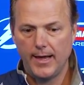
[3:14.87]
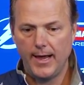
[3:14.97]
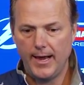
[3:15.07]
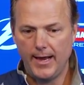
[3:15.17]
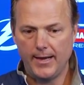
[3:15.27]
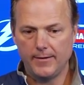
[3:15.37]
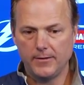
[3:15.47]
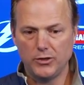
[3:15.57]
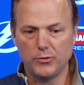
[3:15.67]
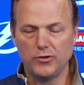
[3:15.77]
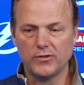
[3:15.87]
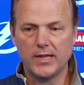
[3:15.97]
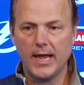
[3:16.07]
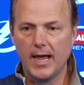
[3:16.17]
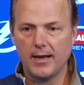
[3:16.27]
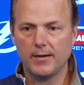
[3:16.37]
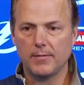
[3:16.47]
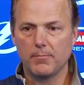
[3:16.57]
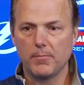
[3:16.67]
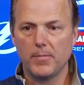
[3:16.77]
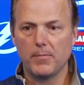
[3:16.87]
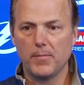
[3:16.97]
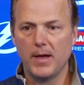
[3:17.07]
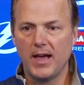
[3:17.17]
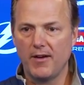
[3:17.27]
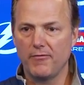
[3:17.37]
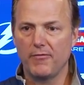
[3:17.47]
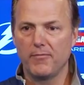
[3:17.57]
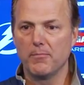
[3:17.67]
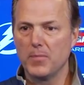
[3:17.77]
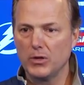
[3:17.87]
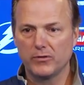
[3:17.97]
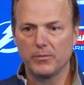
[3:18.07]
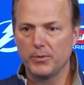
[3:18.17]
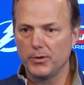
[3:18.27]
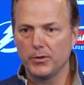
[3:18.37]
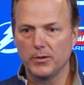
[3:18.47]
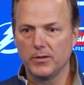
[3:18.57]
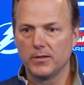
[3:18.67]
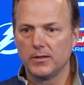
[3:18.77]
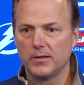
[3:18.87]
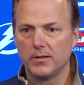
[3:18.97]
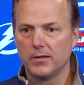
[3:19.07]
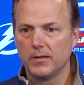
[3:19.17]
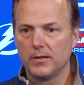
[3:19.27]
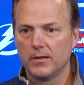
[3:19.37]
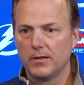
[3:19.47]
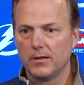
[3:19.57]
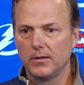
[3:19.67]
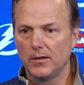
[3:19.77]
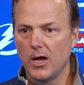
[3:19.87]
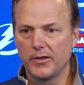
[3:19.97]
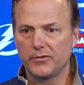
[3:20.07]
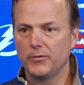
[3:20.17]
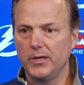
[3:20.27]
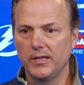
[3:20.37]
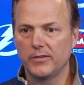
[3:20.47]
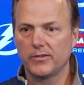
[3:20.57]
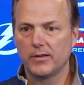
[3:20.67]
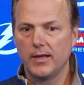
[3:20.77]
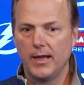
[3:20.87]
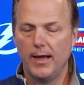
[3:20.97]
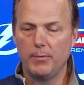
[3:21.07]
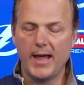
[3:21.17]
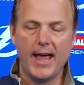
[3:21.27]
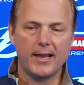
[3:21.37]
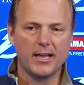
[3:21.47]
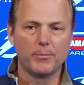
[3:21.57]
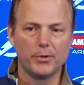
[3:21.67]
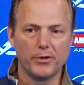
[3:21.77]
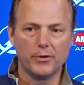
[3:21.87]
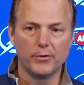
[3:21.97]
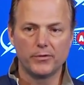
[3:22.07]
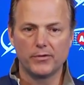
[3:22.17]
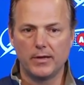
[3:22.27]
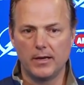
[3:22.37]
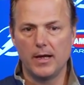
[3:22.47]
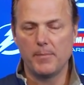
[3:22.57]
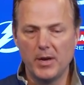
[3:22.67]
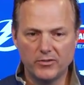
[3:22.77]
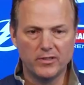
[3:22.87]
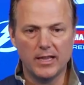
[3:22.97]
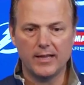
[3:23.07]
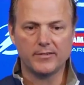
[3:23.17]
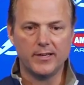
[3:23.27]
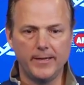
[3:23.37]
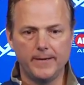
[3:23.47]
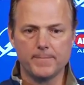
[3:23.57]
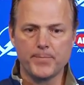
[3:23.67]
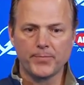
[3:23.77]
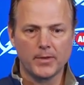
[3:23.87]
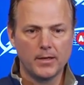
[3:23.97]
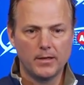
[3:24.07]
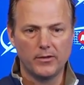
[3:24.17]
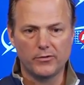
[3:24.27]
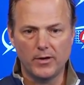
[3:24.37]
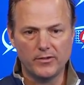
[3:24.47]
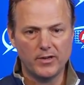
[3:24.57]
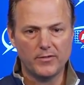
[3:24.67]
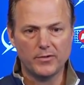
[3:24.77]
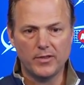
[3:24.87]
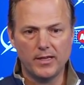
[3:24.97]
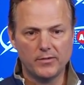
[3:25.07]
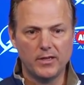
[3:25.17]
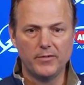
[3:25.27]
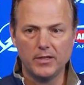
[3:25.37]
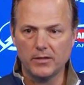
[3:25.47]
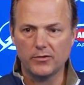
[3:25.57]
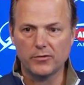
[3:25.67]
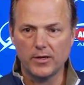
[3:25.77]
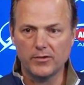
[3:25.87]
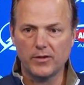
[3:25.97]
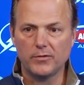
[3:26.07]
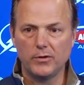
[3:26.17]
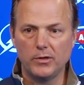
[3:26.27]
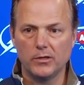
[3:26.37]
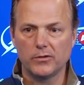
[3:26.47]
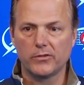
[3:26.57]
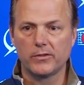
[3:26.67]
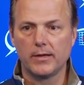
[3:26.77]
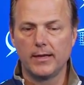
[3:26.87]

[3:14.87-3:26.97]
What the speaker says: And you just can't have multiple lost streaks. And we had a couple of those. And I mentioned last night the stretch after Thanksgiving and the stretch after New Year's.